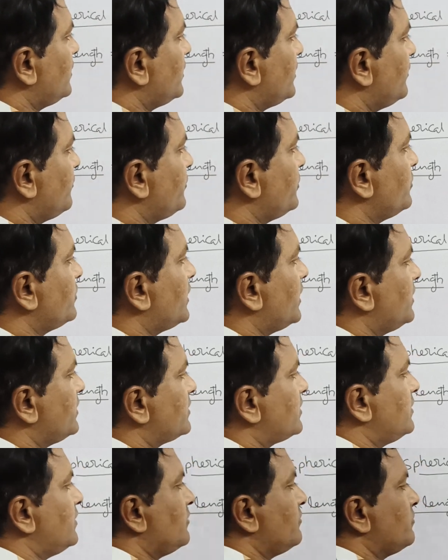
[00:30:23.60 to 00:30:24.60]
if
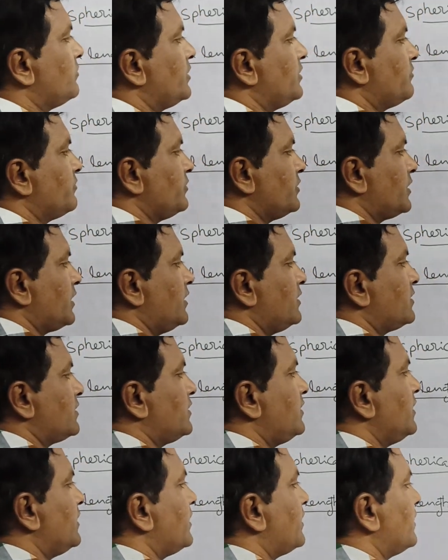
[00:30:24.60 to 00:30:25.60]
we
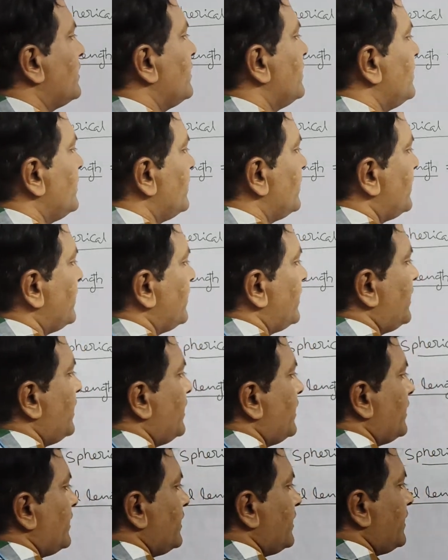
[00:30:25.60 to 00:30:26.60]
consider
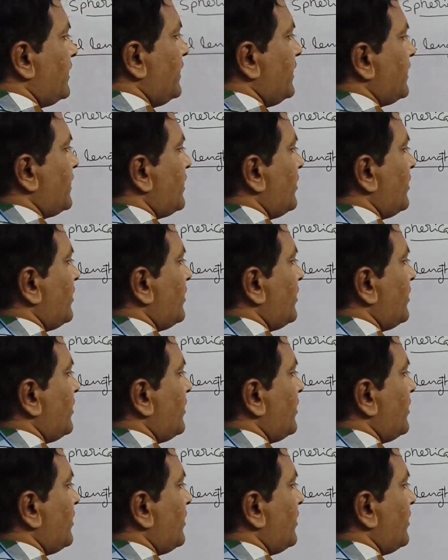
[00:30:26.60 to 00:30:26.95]
a ray